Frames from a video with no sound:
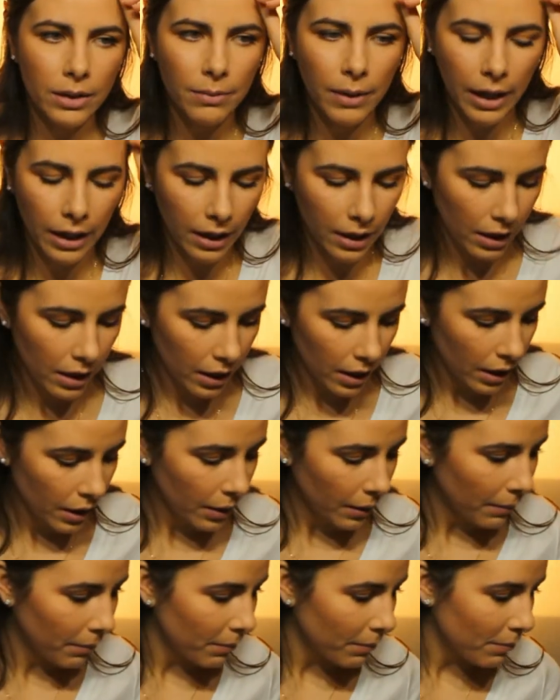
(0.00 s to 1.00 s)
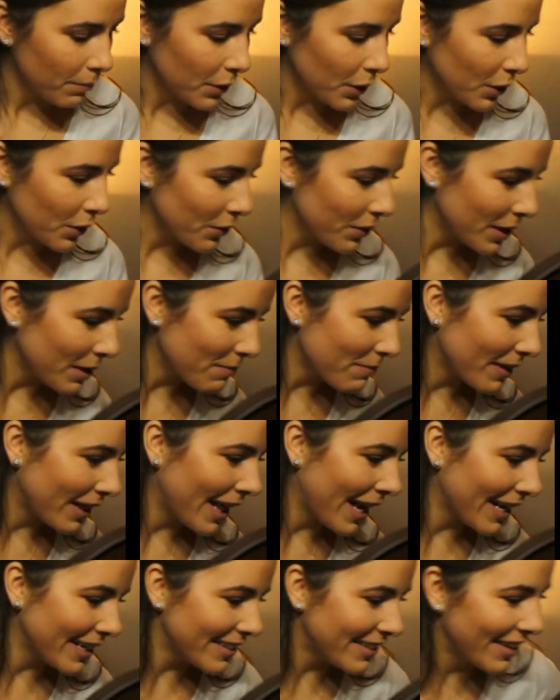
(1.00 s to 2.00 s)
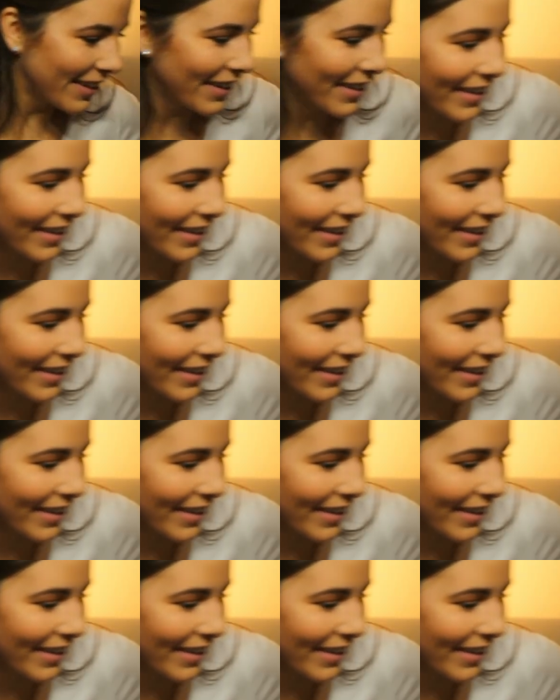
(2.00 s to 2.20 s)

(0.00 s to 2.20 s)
The other end of my beauty